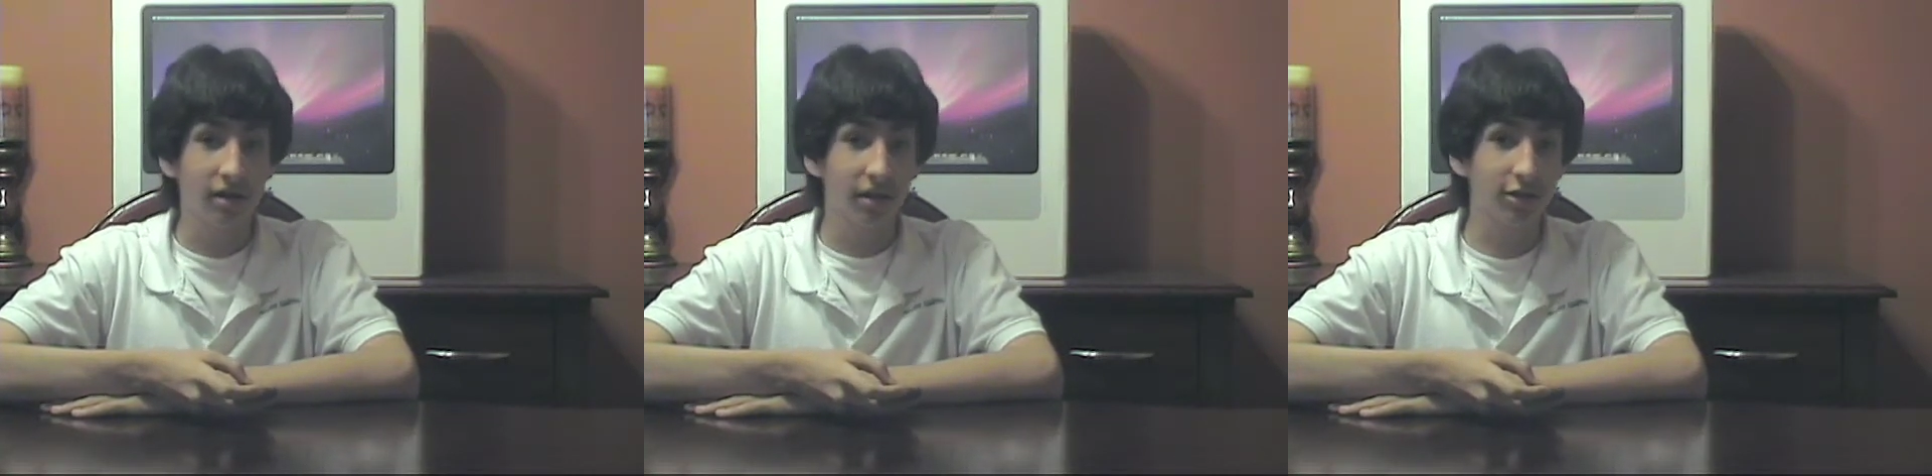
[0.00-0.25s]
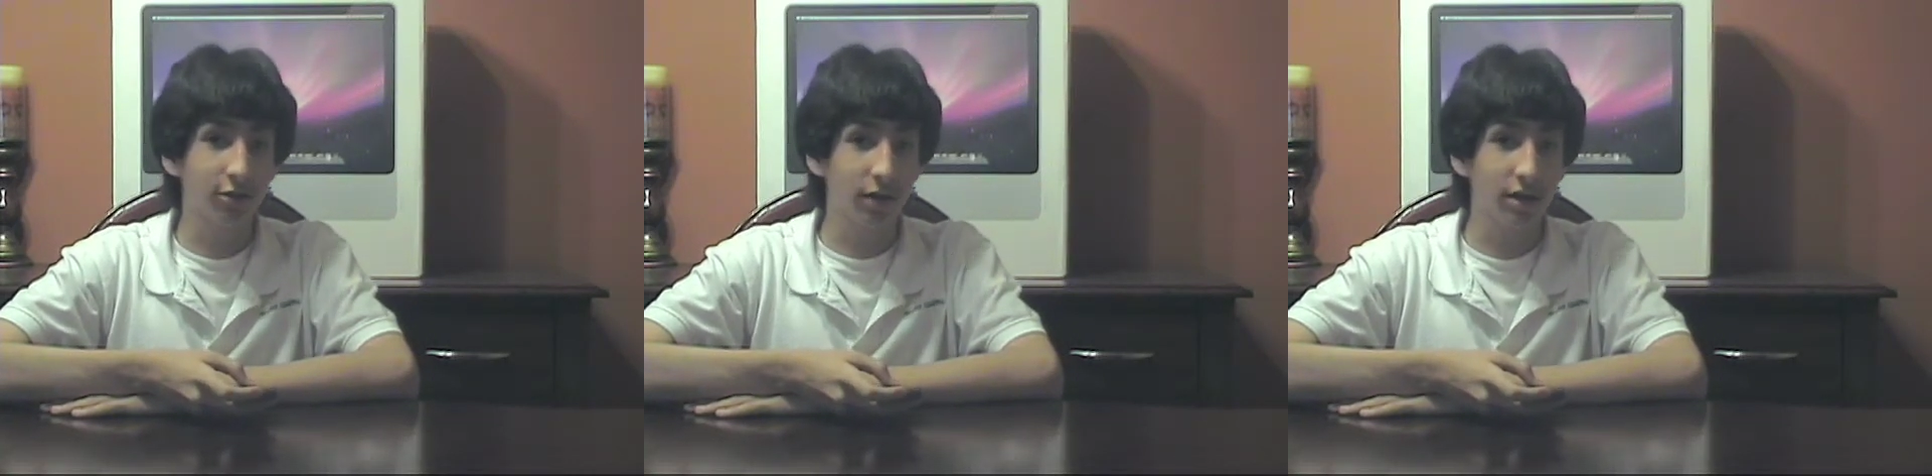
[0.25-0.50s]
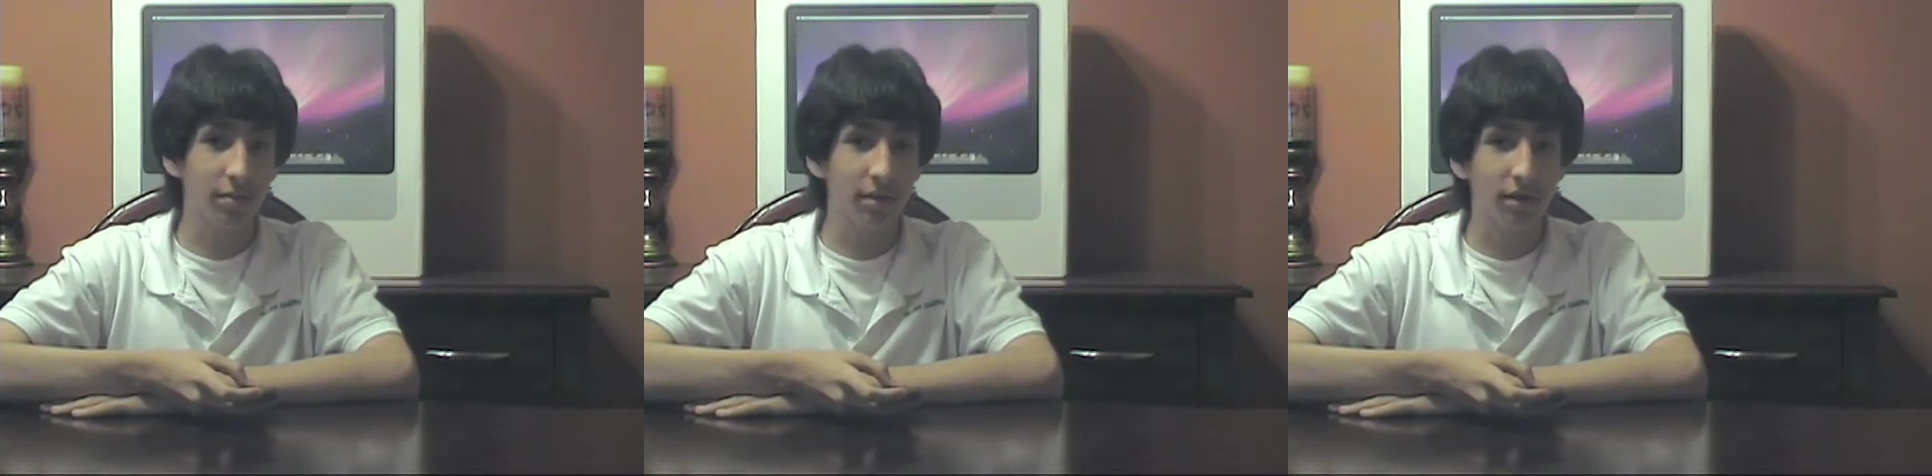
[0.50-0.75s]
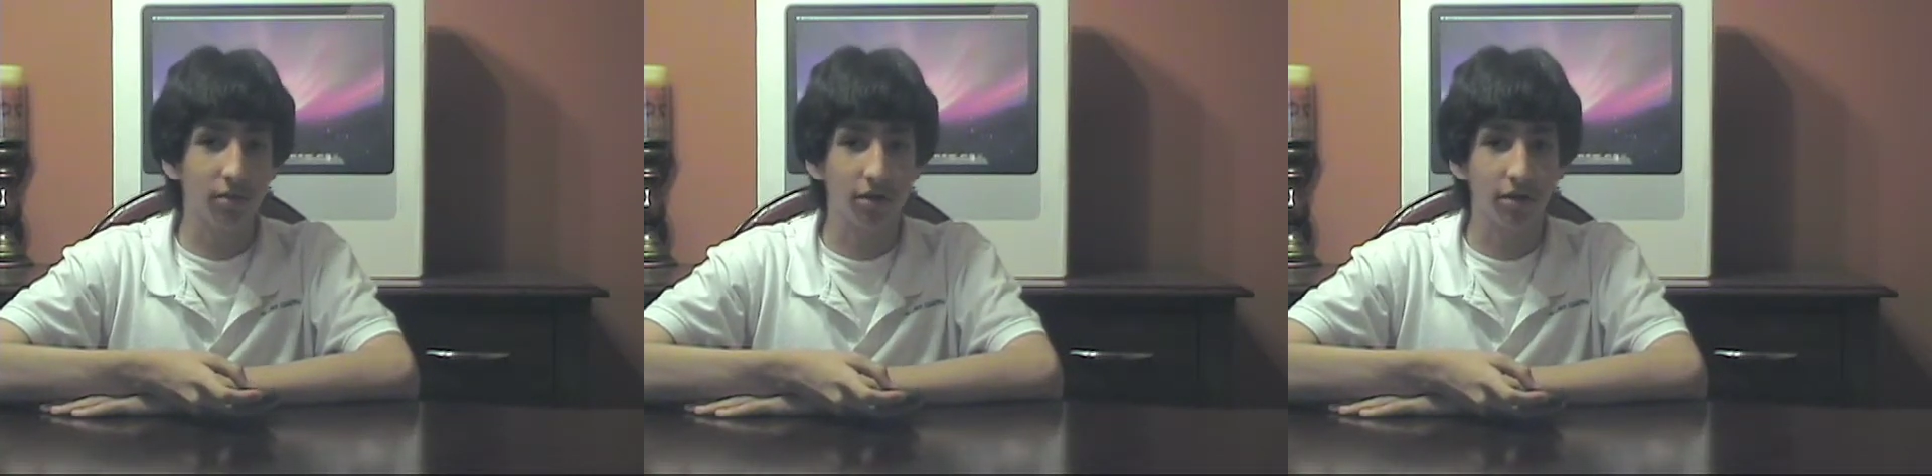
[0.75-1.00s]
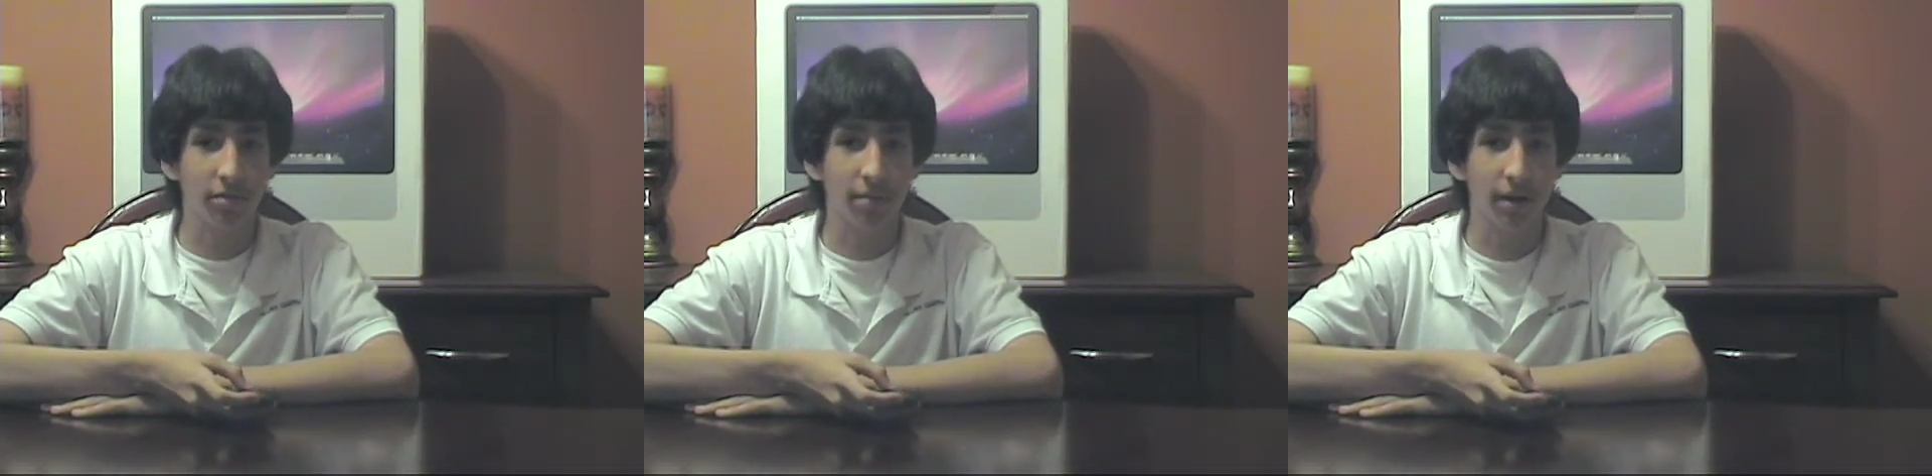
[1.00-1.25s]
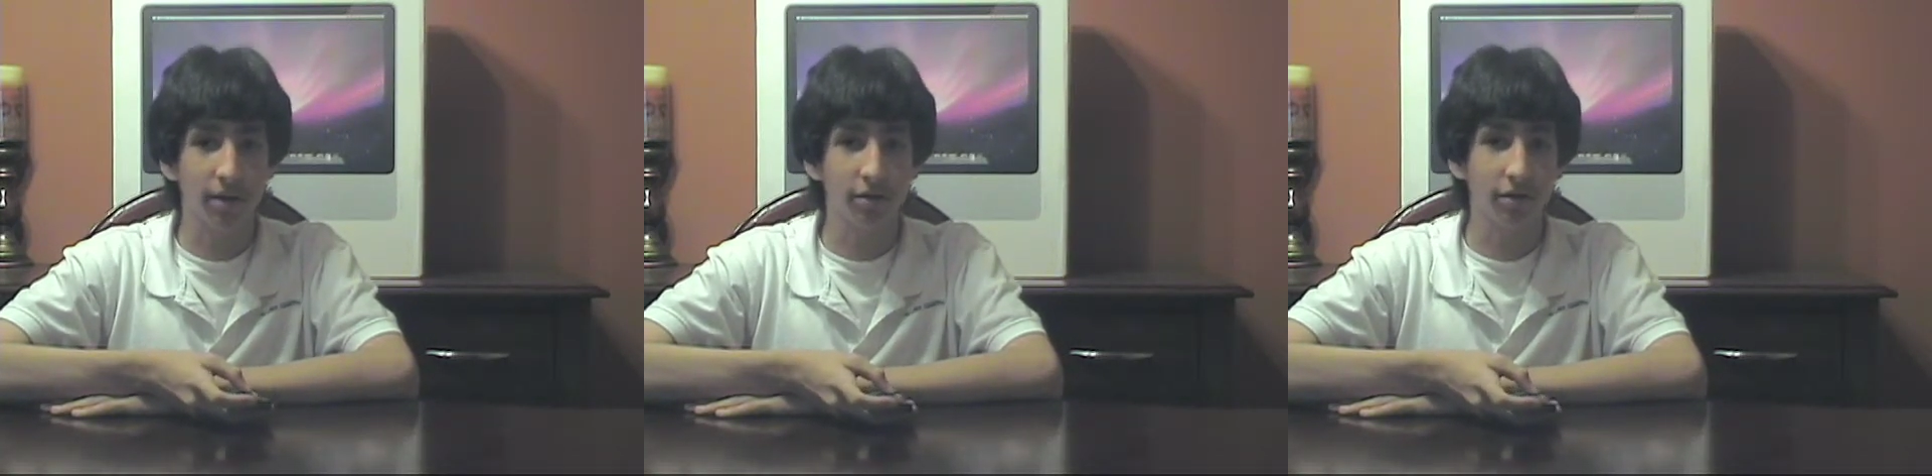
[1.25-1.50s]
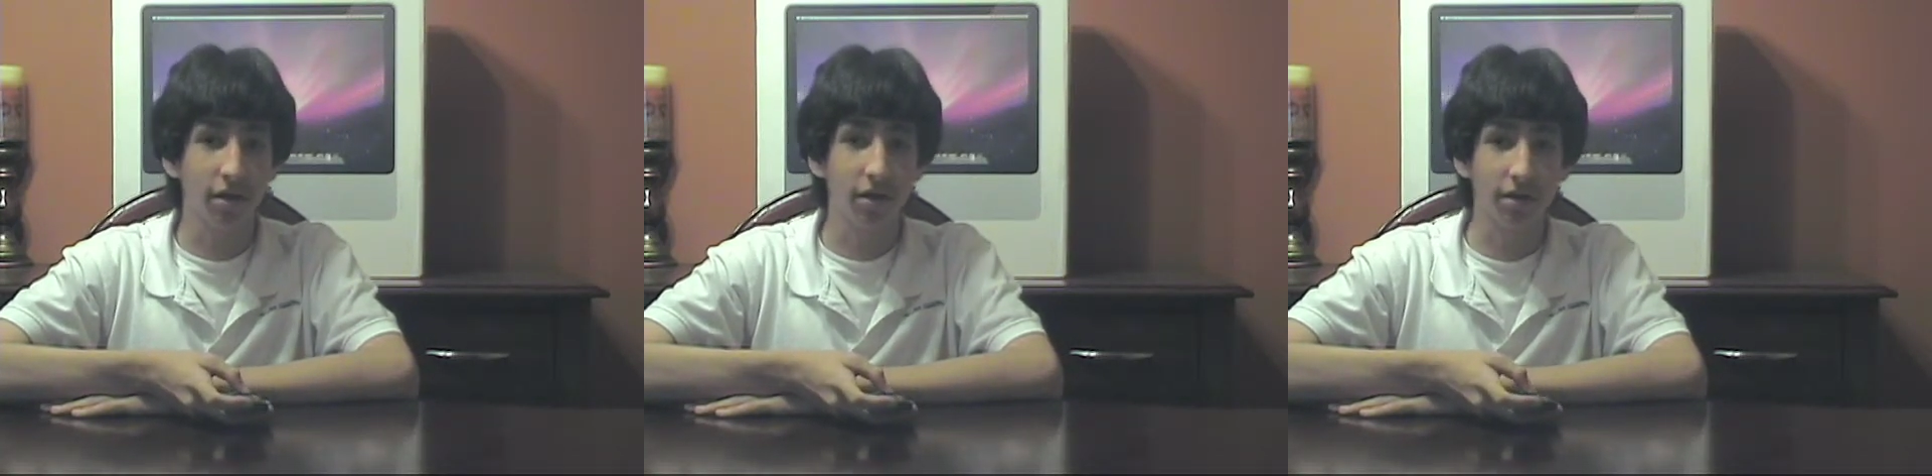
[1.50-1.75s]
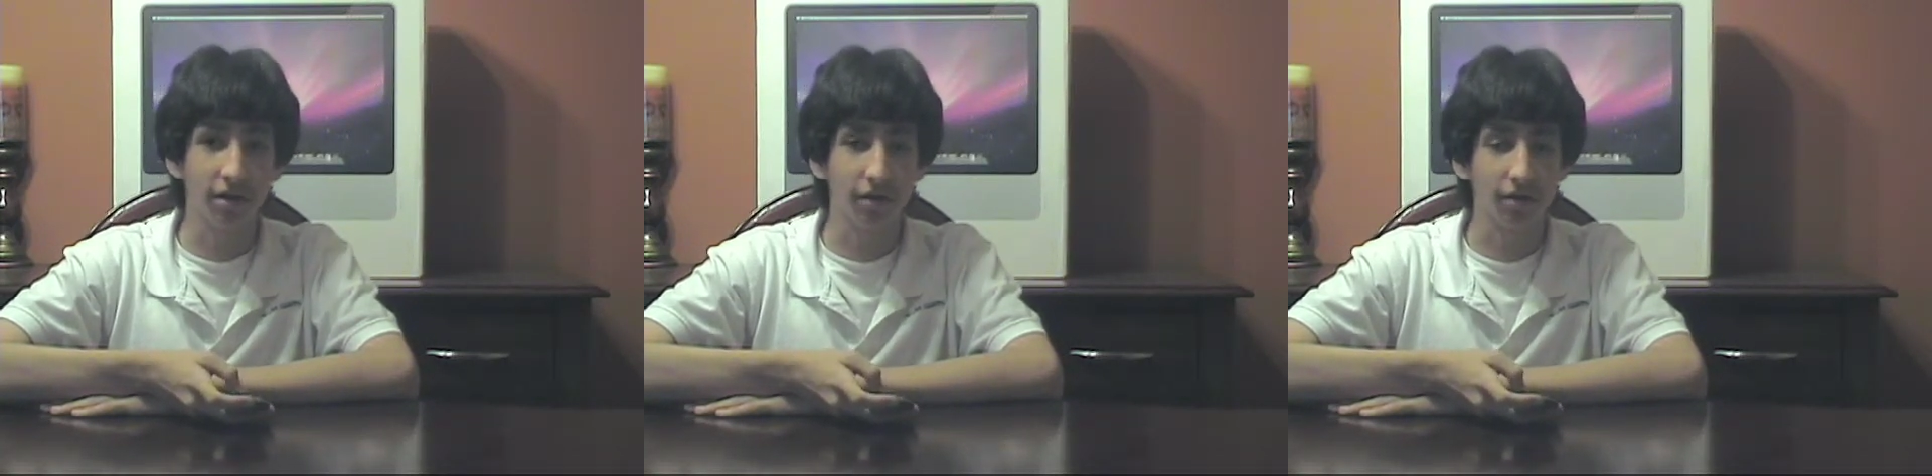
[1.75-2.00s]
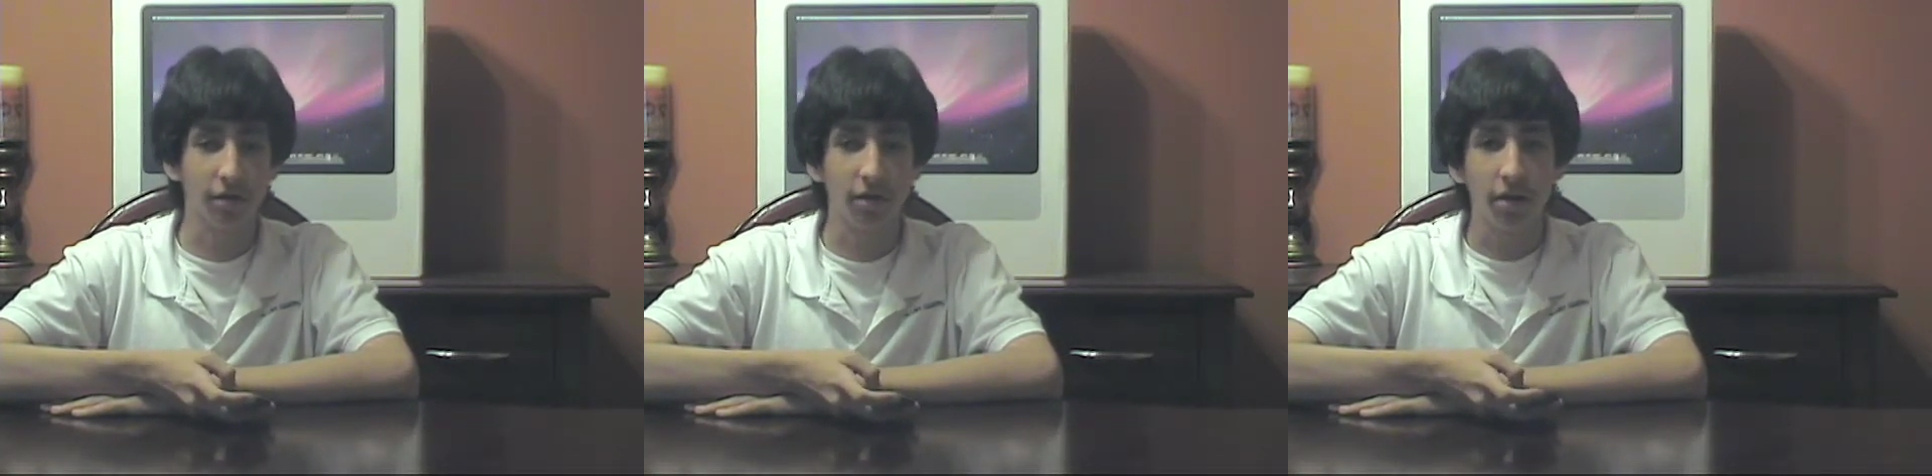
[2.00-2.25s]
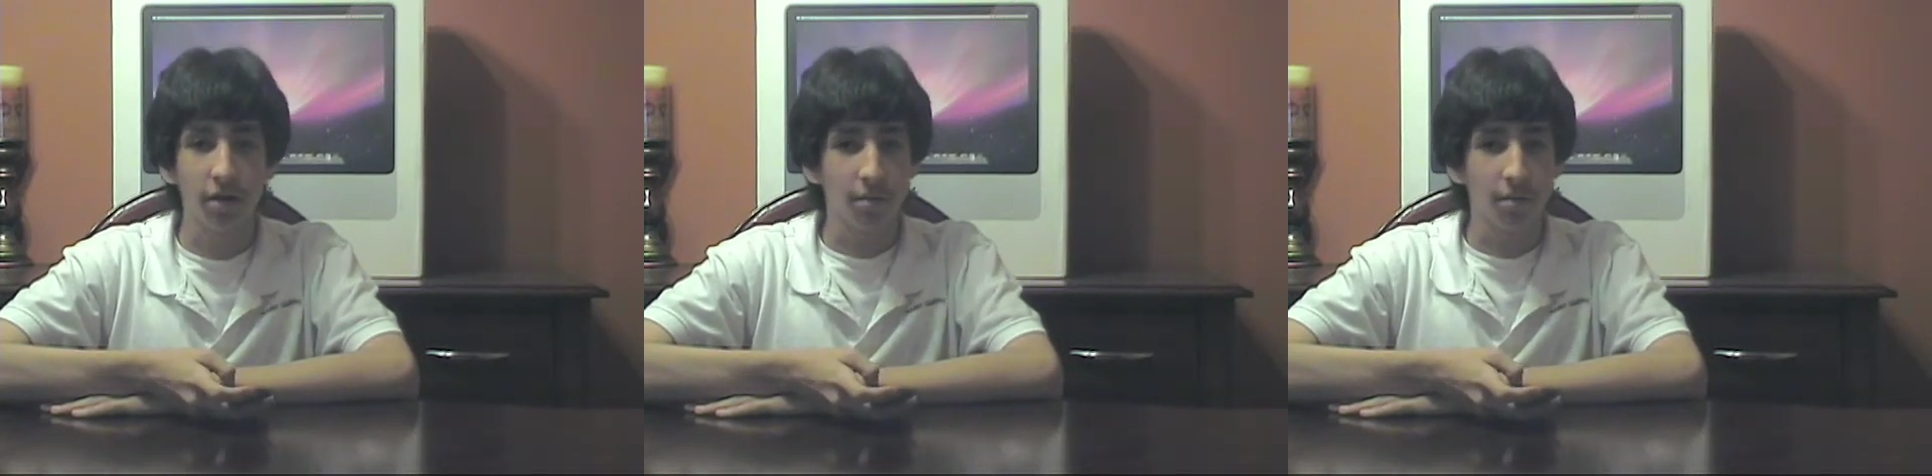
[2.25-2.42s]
That's quite a bit when you compare it to the other Kindle,